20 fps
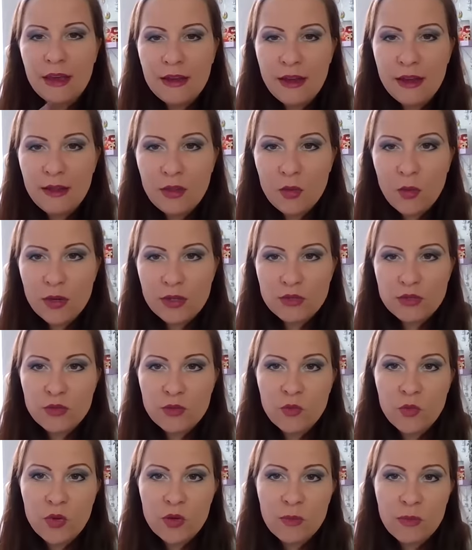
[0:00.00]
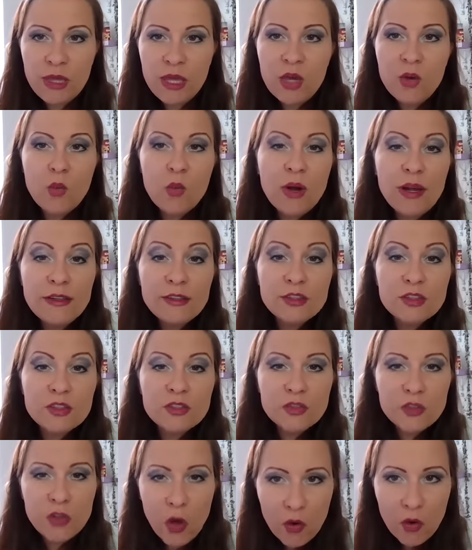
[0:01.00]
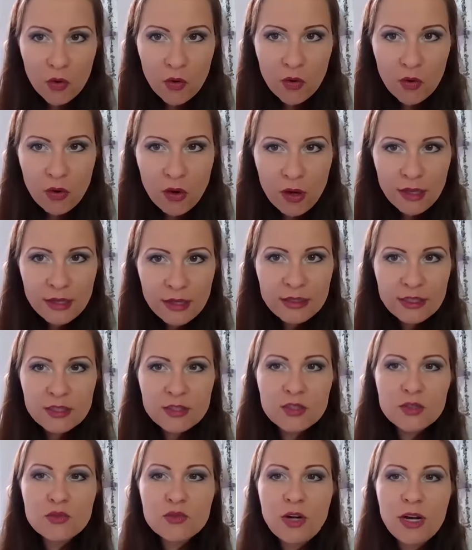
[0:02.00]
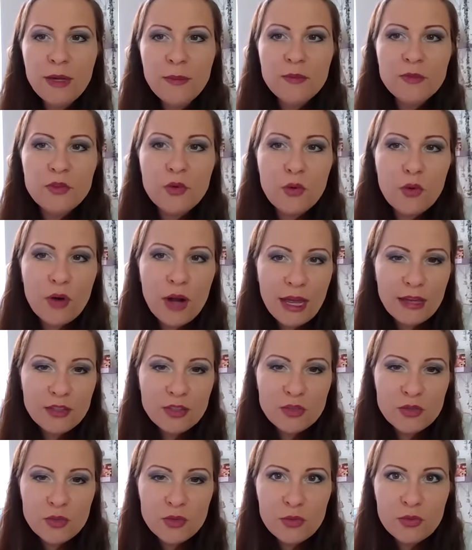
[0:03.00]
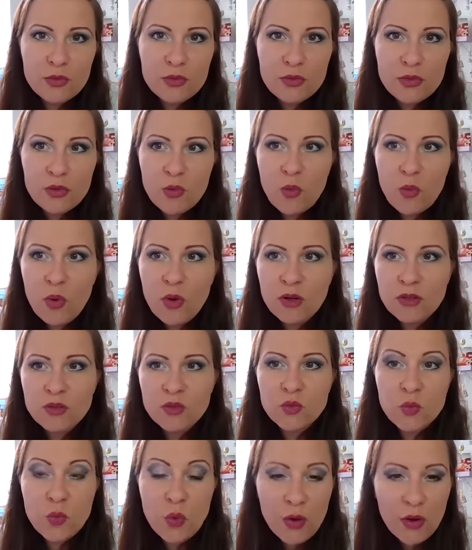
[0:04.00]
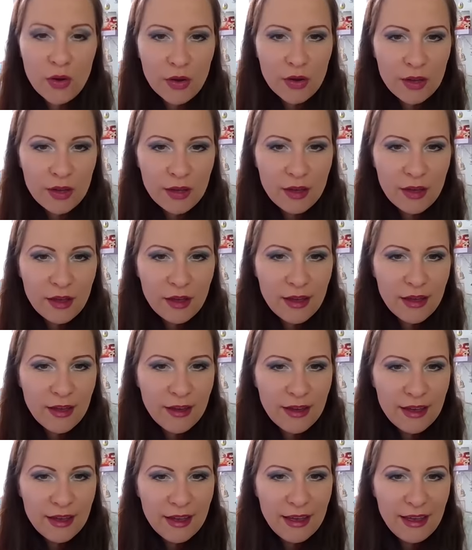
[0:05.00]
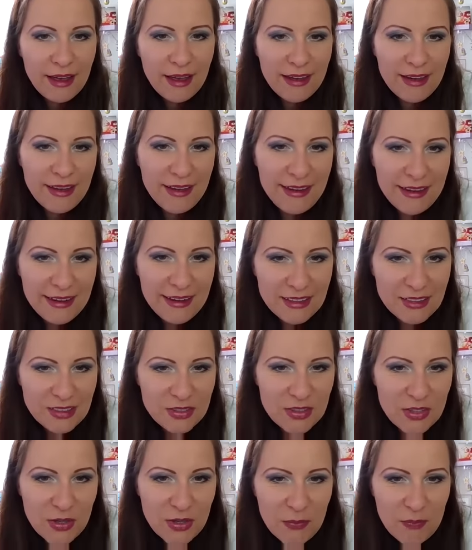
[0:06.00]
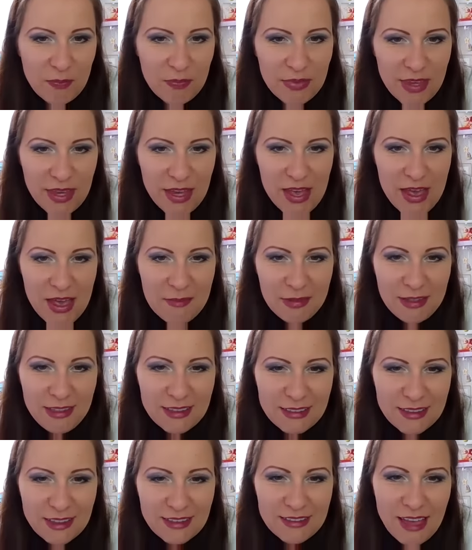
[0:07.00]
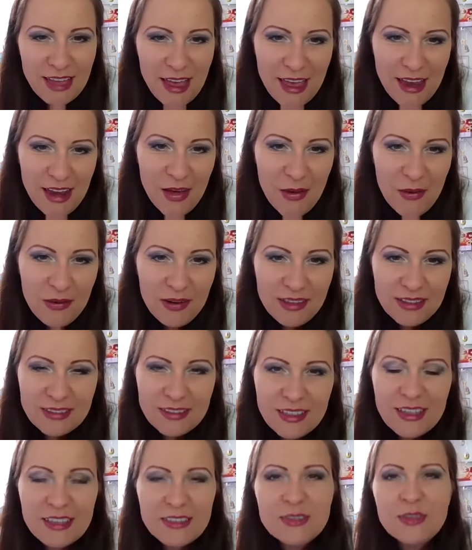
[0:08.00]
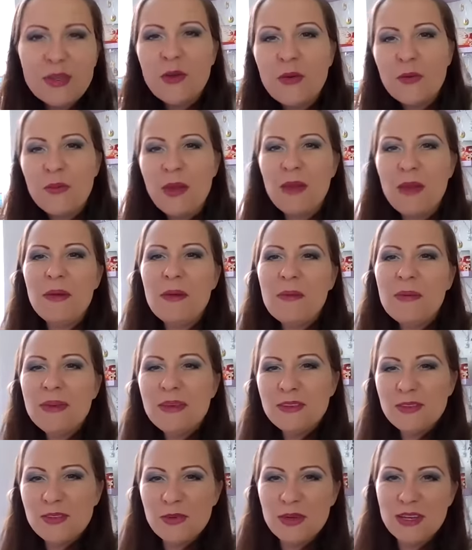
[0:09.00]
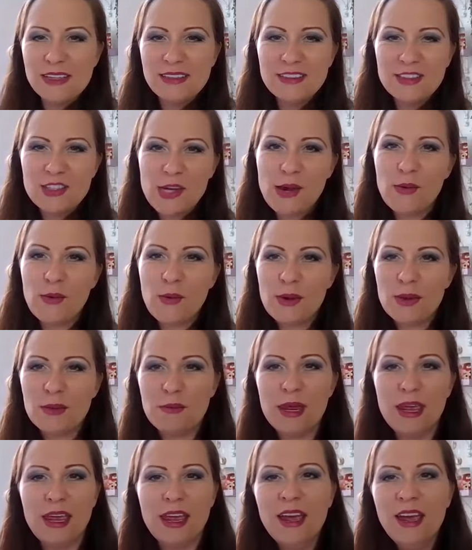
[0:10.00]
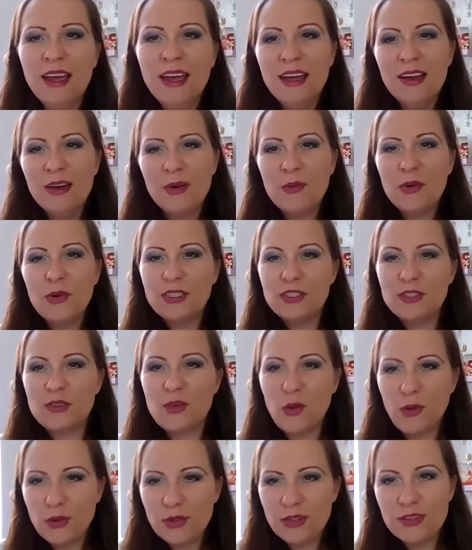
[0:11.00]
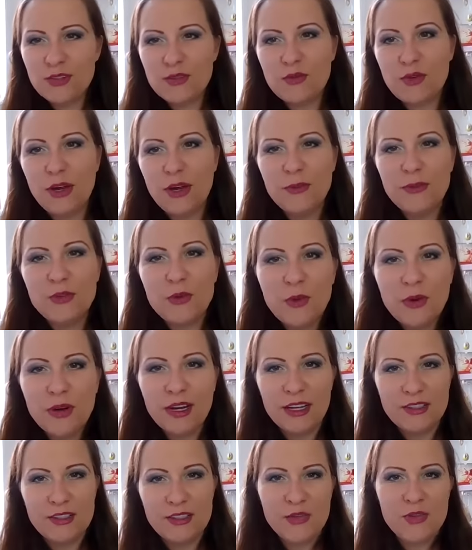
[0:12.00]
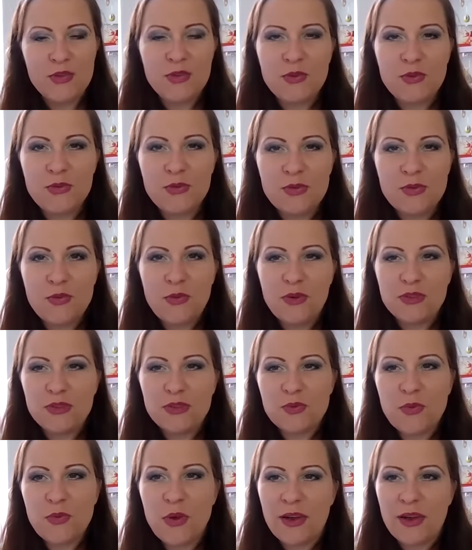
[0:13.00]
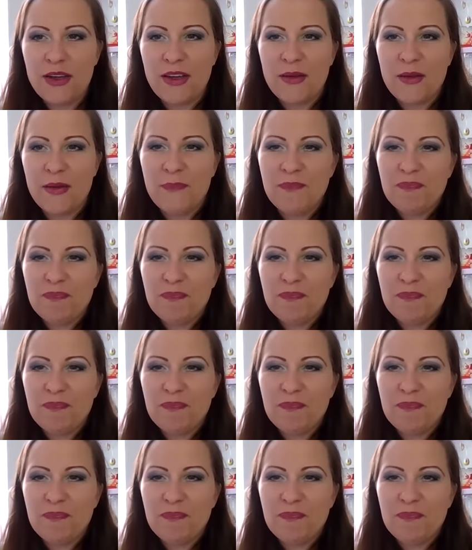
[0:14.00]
another question would be, which song describes your attitude towards work? And yeah, Peace says, hello, Lisa. So maybe, Peace, you can share with me which song describes your attitude towards work.